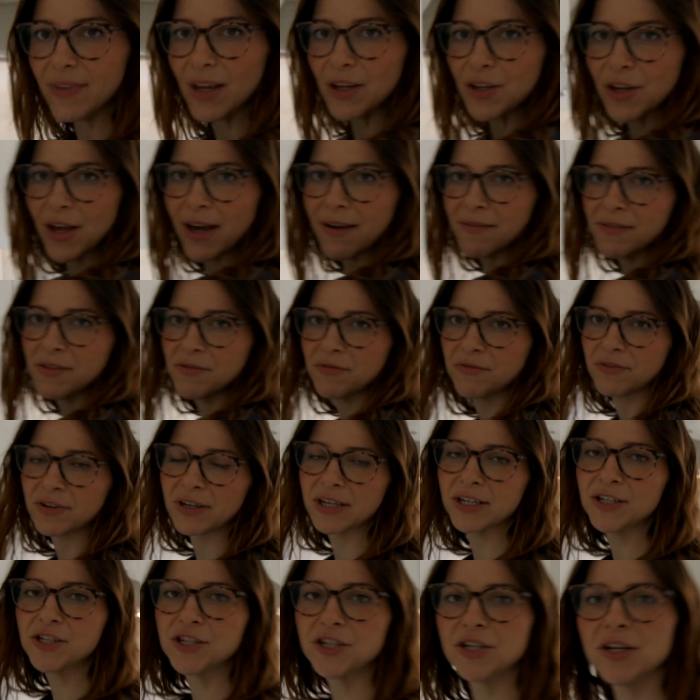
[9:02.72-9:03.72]
You have the
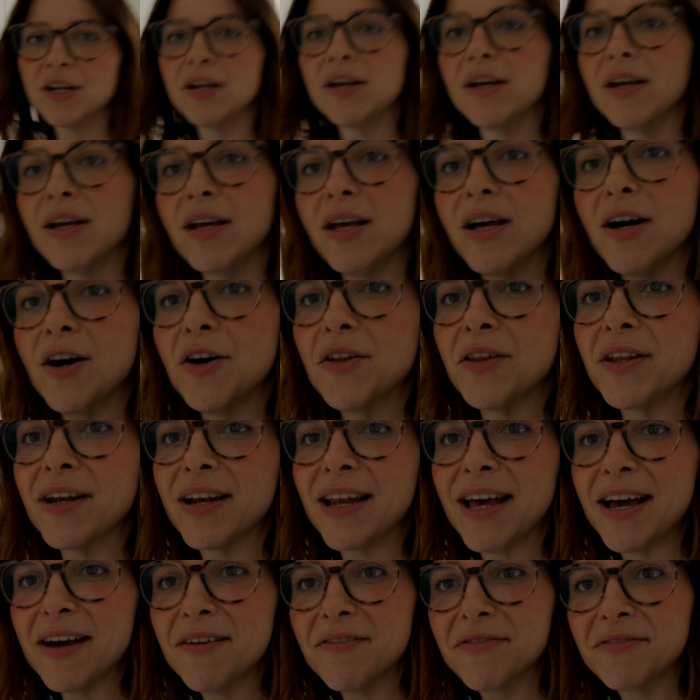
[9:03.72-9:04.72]
fridge on the
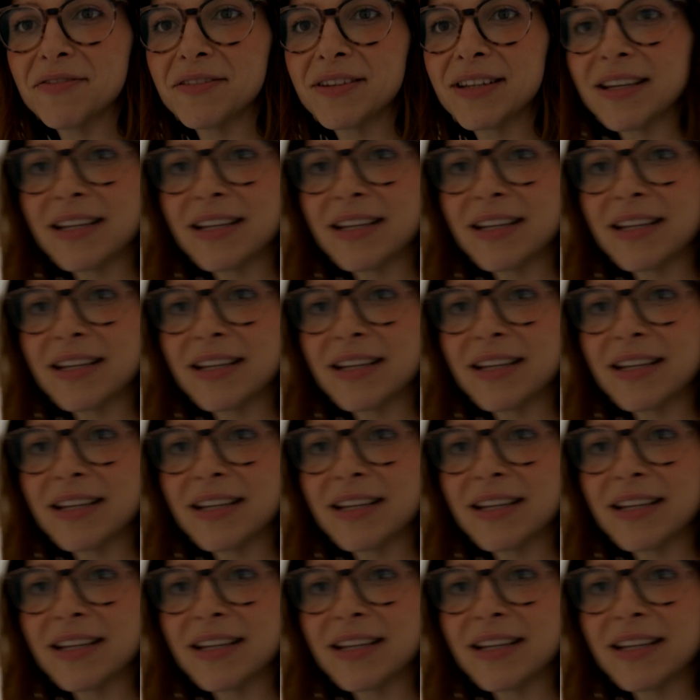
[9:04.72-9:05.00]
left.